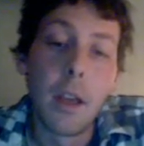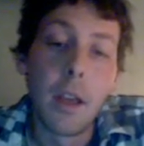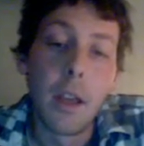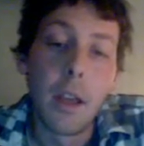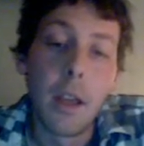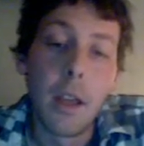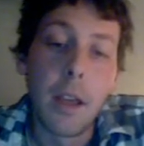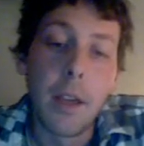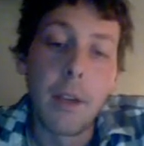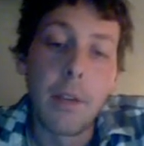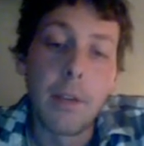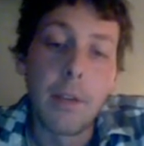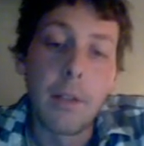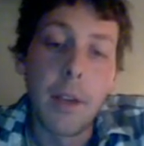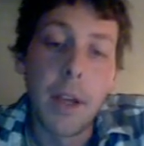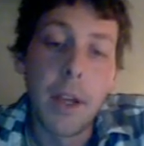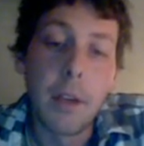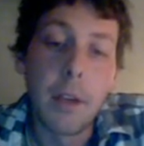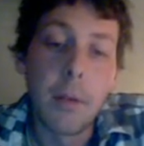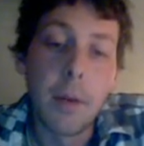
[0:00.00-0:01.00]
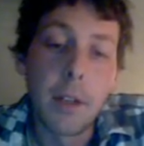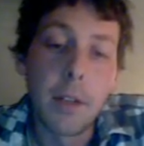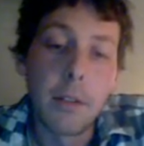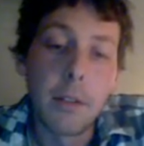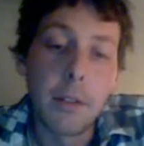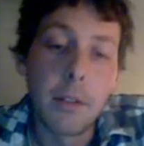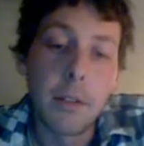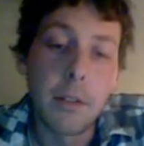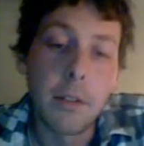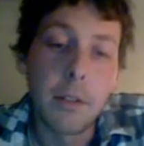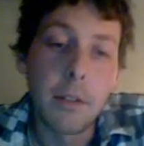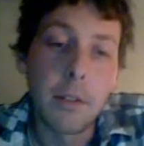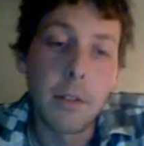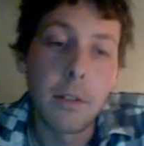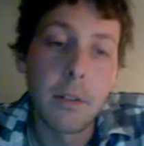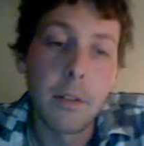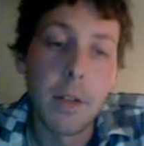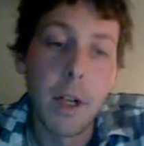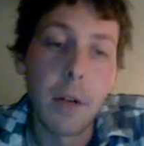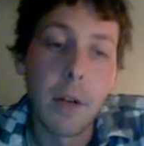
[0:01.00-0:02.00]
if anyone
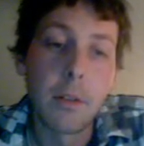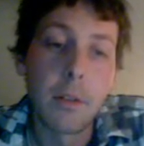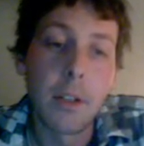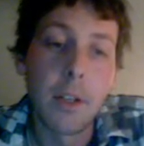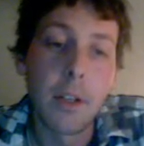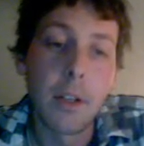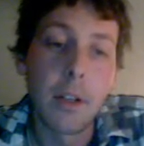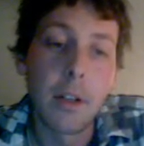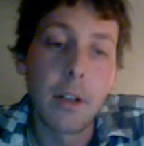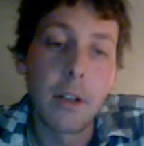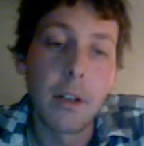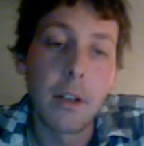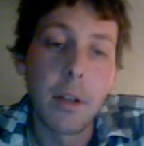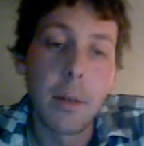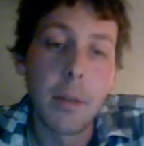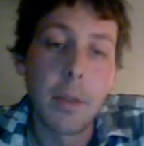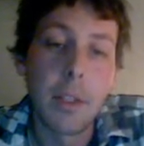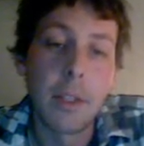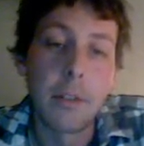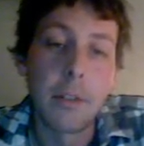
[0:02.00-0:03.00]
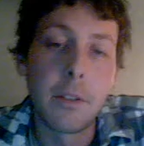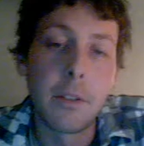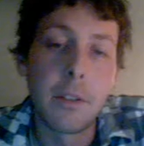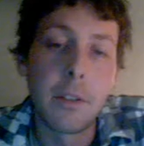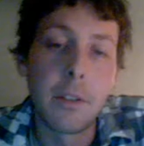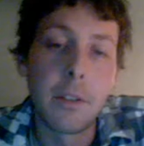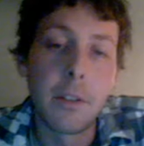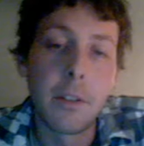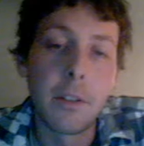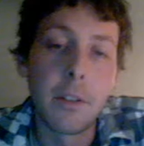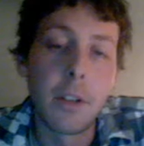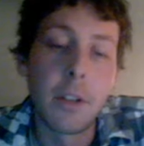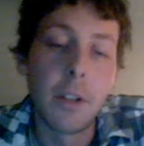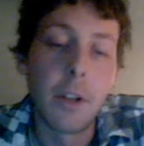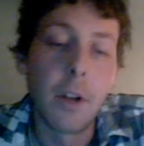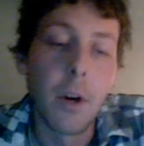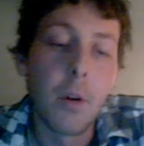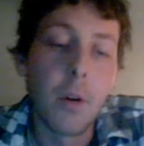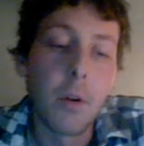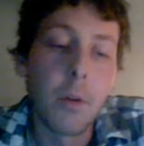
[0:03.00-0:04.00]
out there, you
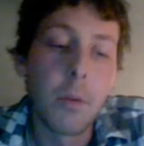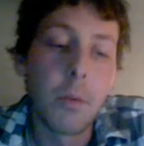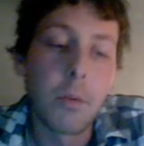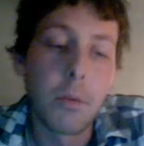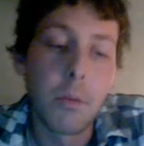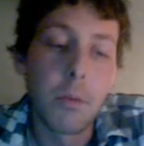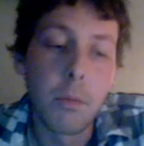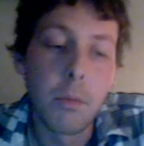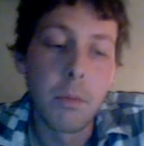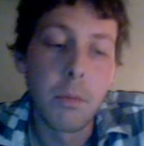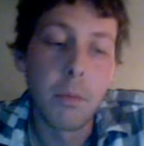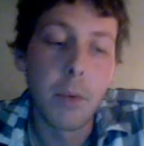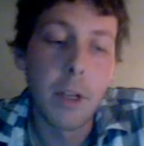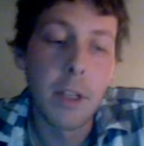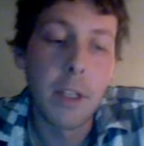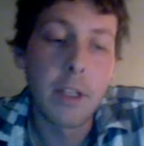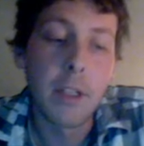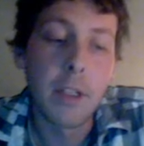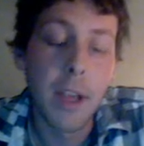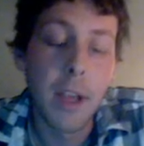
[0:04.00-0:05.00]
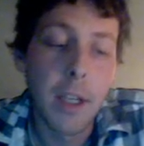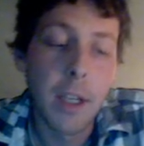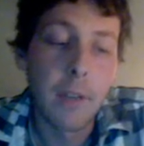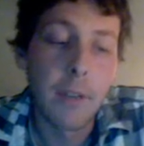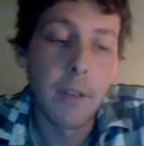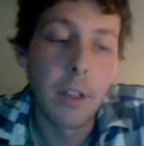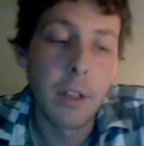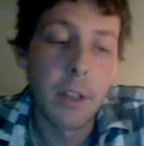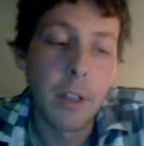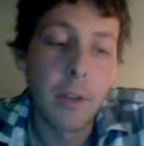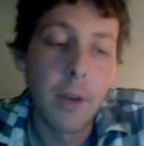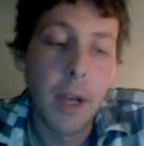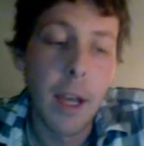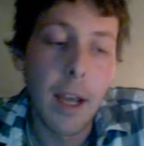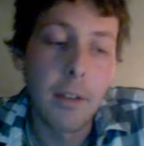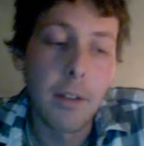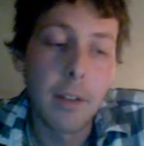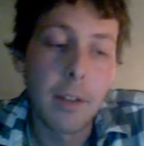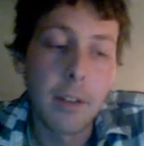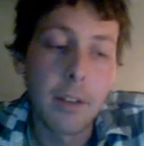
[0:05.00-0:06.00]
know what it's like if you do
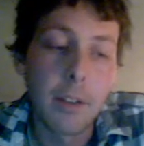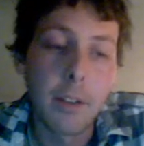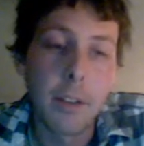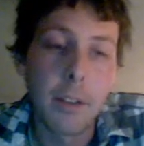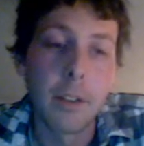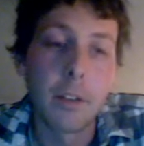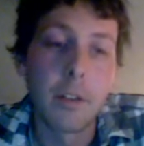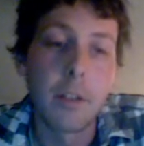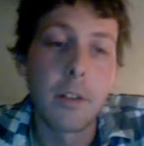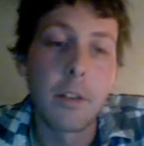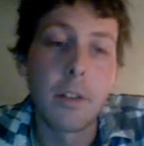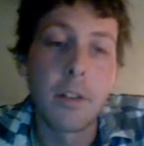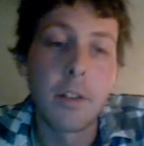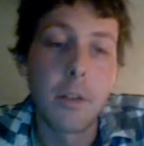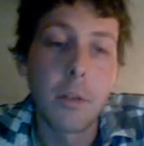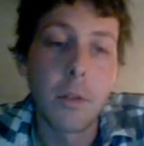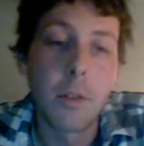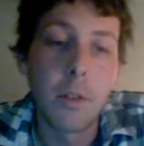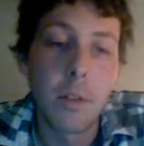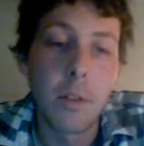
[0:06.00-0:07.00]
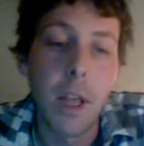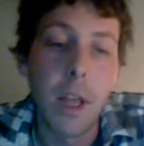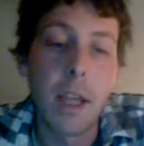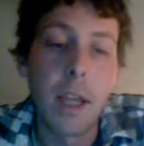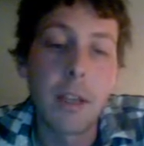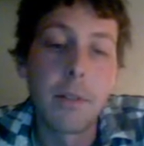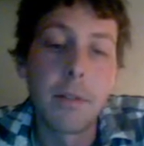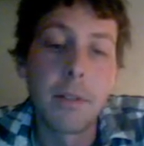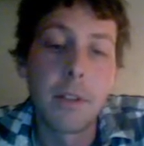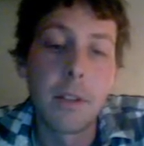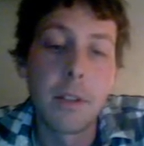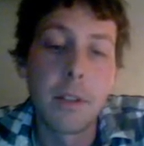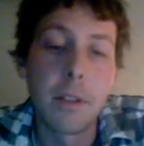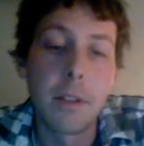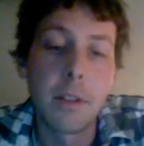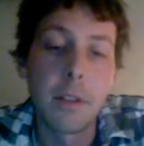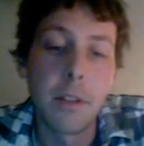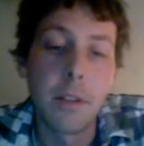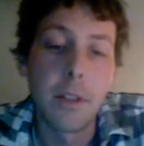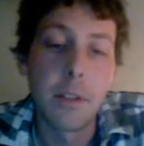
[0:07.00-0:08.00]
have it. Your social life
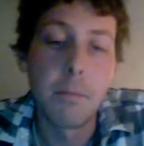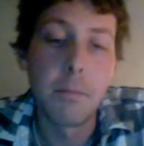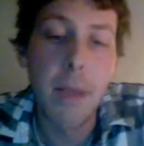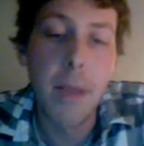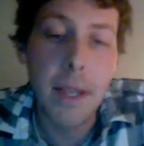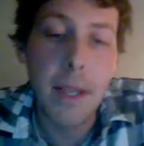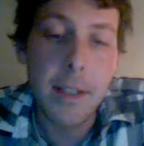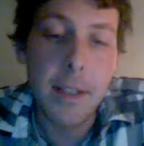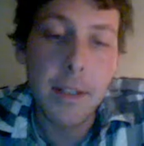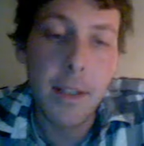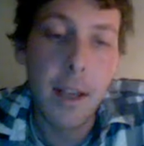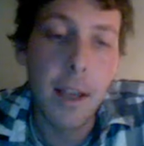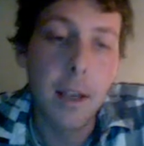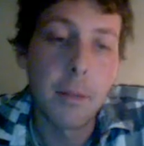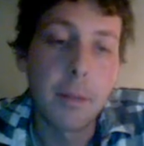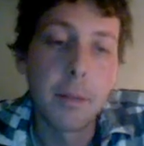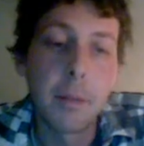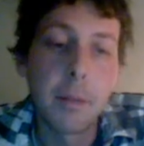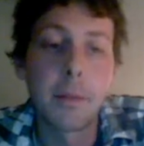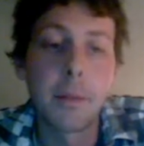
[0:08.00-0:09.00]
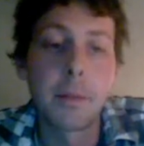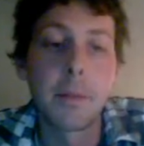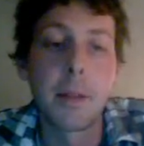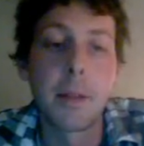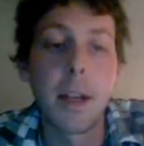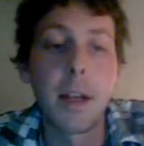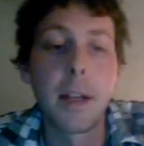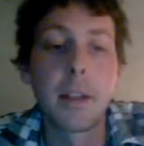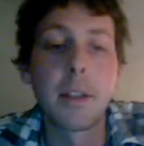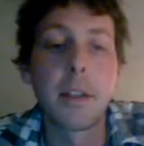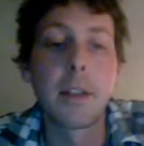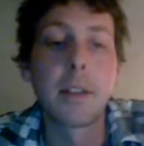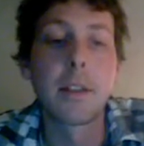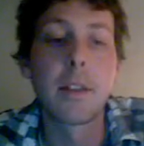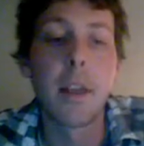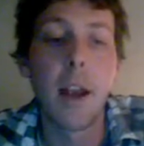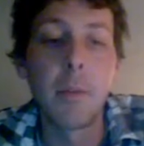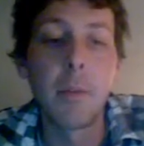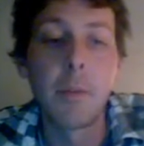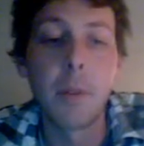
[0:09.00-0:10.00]
is messed up. You
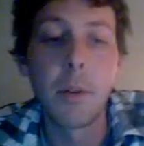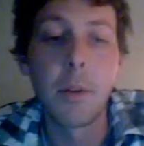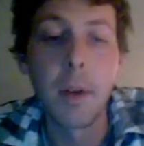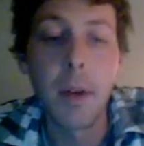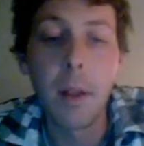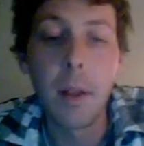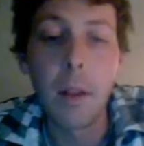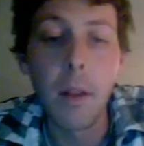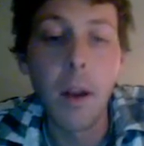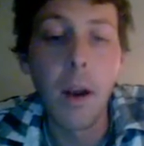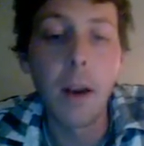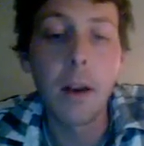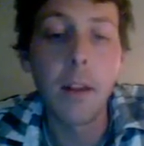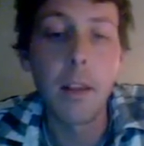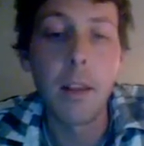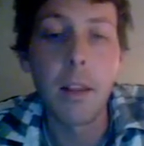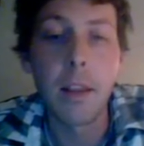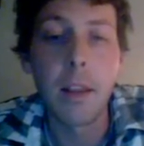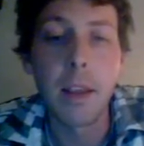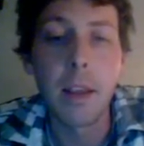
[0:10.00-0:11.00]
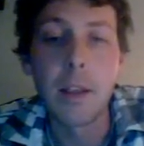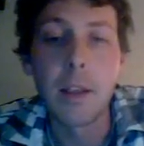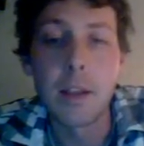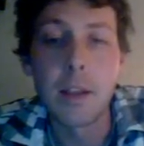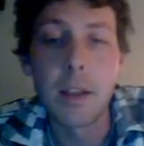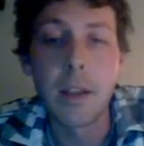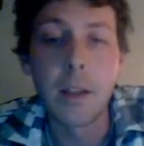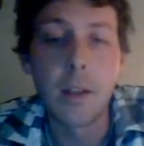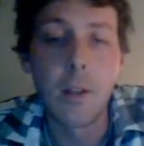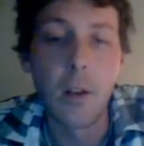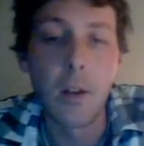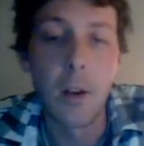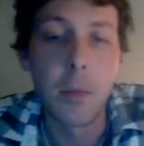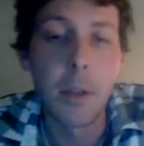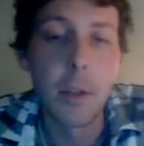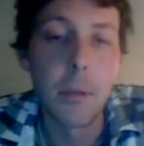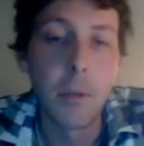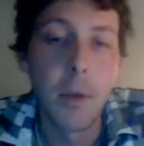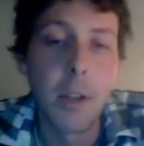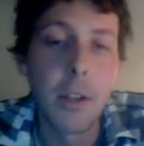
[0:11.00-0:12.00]
stop doing a lot of the things that you normally
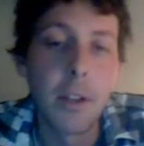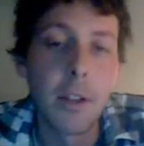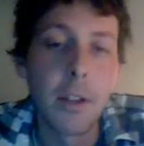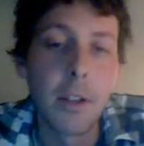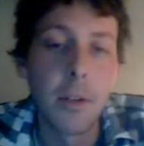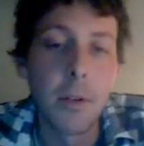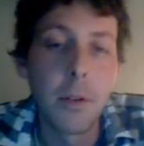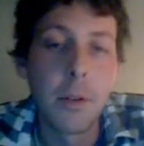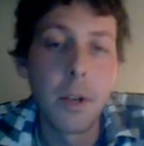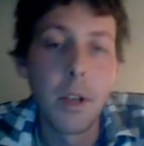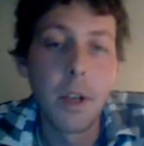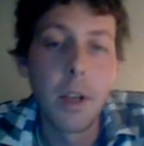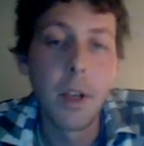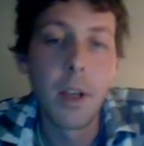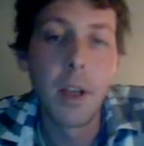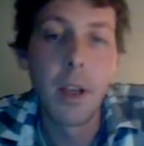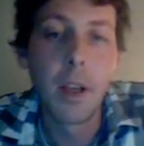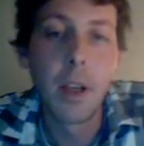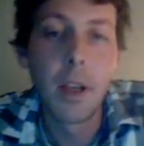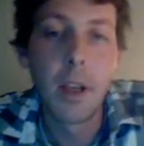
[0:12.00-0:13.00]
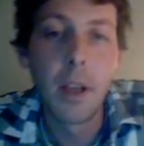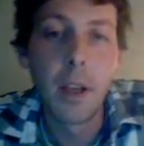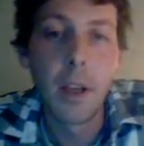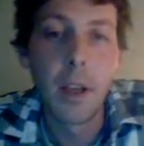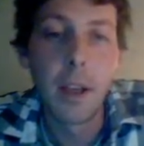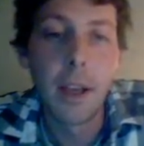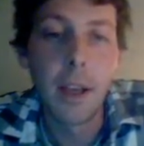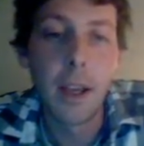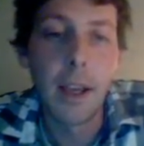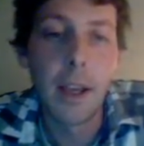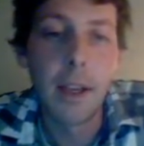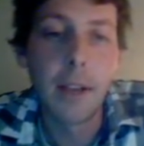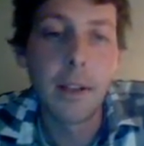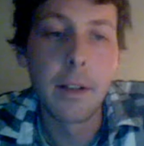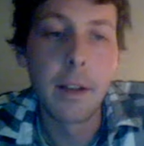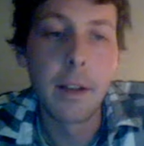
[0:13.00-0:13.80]
would do, and